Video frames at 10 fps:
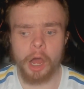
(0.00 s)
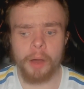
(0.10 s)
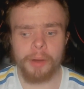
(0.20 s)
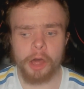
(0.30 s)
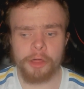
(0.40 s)

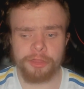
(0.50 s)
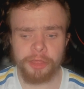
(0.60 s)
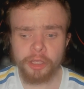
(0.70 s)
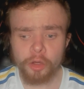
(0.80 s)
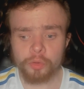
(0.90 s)
I
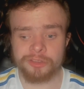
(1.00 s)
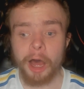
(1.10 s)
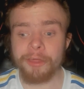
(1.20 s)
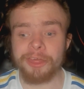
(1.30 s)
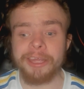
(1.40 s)
think it was
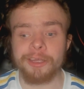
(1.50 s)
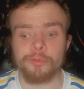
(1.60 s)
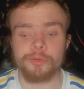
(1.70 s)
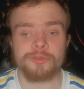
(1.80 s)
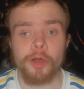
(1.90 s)

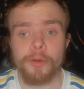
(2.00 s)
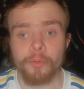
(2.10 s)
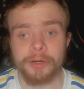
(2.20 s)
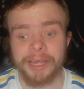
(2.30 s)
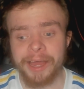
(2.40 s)

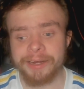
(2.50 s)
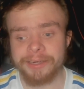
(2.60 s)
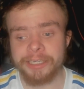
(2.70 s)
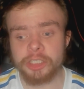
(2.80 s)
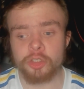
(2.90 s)
Vober
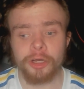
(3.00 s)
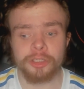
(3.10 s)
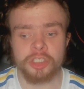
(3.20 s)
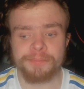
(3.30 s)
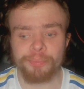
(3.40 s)
again. He
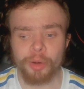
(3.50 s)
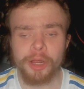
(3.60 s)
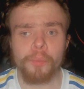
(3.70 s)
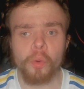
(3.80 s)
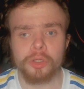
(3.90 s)
tried to
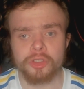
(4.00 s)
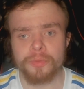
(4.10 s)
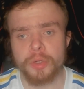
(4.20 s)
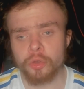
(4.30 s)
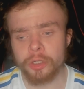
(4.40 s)
spray a ball into
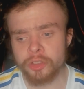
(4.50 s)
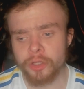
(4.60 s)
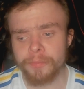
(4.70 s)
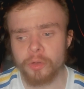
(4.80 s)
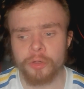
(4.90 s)

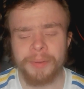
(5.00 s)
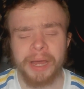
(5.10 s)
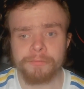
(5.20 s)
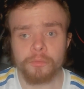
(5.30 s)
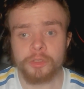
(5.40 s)
the middle to
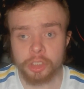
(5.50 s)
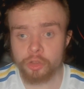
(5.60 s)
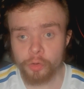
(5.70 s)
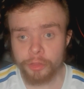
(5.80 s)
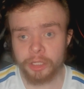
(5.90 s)
Bamford, which I
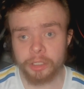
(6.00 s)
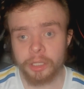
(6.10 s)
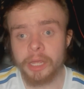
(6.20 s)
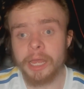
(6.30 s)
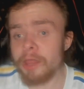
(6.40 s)
don't think
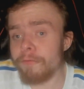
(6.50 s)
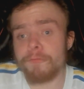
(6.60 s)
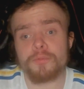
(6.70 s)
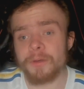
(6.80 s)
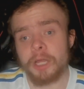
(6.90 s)
in the
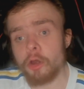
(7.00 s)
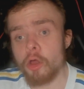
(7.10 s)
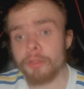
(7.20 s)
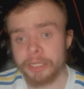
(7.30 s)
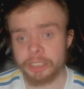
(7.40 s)
first place. I
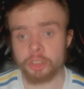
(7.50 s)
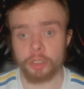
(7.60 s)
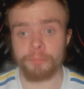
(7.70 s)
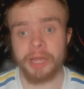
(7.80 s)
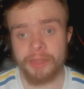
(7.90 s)
don't think he
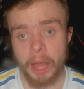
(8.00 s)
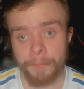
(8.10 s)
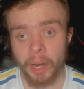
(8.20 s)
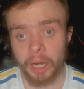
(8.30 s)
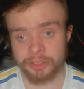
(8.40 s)
should have played
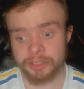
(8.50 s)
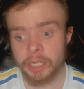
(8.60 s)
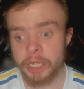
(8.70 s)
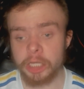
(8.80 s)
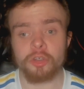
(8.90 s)
that pass.
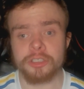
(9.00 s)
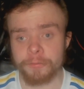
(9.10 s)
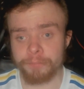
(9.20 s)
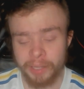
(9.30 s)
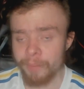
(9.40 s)
He tries
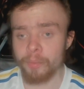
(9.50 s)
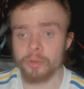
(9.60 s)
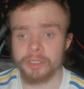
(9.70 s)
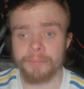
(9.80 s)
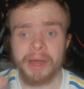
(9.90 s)
to play a
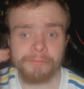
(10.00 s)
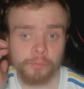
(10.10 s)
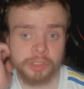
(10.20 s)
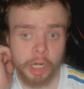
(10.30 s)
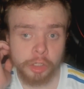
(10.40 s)
ball into
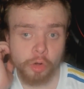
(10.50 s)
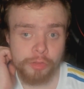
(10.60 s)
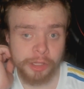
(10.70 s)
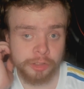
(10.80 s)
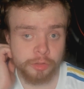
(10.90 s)
Bamford, which I
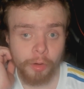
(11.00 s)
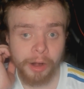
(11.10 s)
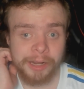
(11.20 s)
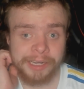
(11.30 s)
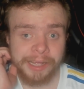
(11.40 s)
don't think is the
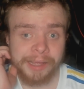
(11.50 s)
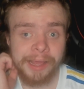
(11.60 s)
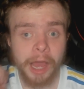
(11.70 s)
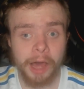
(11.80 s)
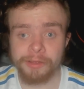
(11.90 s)
right idea.
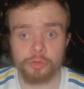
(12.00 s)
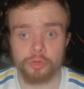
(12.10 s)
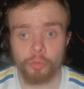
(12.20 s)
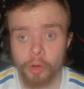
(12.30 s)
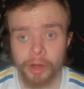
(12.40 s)
I think it was
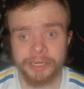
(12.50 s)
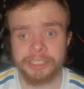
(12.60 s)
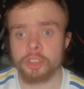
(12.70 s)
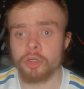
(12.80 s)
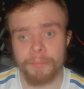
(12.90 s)
the wrong
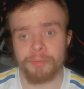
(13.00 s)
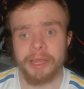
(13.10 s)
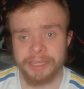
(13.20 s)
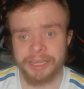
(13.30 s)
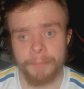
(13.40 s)
idea to try and
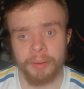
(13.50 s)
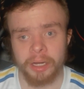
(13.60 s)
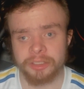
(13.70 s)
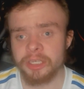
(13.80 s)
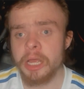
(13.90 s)
play in that
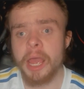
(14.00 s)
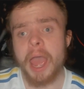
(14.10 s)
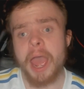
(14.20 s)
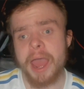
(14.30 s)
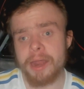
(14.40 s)
pass.
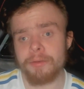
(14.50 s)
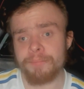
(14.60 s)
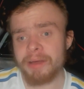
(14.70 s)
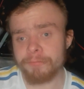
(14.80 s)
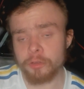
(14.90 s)

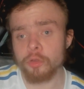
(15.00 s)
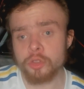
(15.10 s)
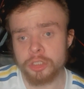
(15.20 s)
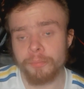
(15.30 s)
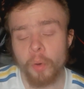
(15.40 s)
And Bamford
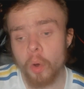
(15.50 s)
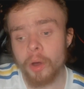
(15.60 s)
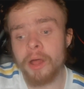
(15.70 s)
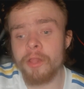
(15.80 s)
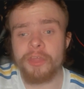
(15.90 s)
loses the
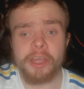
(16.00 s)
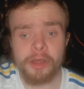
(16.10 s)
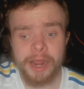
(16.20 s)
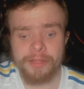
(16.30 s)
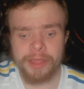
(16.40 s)
ball. They
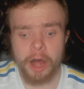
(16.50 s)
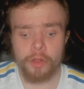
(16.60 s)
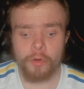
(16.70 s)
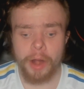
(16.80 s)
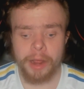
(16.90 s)
go down the
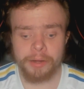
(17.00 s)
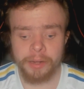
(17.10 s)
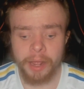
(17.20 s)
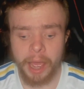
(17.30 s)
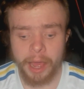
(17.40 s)
other
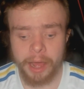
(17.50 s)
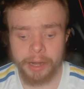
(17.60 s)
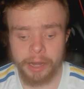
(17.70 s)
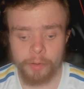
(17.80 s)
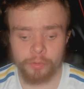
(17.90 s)
end,
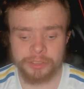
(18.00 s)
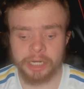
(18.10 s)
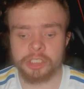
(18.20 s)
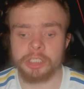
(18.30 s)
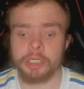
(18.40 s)
and it was
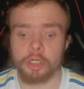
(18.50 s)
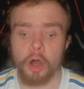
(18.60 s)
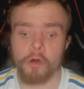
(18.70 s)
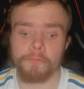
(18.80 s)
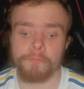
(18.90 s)
actually a
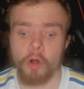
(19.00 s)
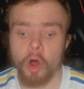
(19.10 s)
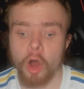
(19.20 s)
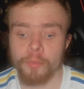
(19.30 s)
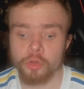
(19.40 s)
goal
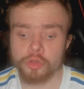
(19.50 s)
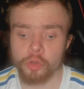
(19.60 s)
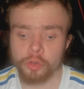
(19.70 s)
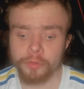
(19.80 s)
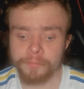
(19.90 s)
from who
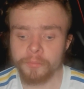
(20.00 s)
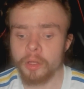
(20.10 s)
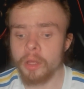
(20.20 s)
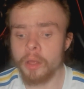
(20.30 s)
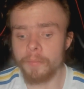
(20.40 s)
scored it?
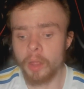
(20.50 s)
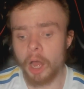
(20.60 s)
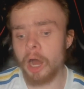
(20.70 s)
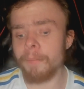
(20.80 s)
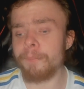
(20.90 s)

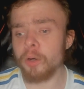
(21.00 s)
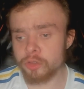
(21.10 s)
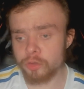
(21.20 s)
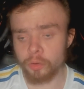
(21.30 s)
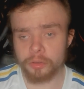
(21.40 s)

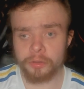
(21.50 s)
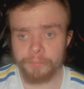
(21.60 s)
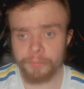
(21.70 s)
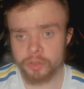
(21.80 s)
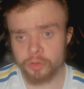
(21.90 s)
Bergzorg.
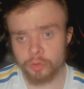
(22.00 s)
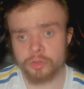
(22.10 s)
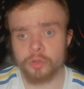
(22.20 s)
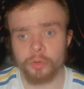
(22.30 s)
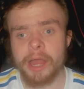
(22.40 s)
Bergzorg
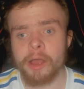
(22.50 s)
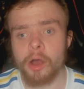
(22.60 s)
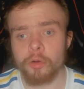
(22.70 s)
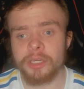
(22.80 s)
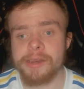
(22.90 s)
scored that
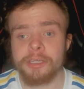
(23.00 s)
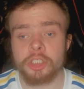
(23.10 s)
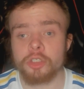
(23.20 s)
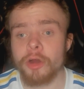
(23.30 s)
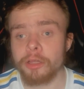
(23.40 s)
goal, didn't he?
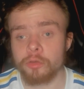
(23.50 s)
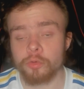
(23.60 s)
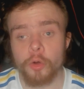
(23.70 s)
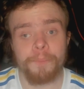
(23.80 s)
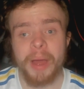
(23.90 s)
Straight
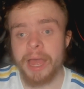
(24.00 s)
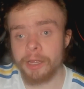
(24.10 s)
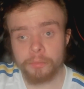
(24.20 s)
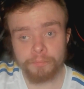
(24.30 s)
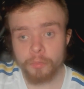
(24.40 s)
through, bang.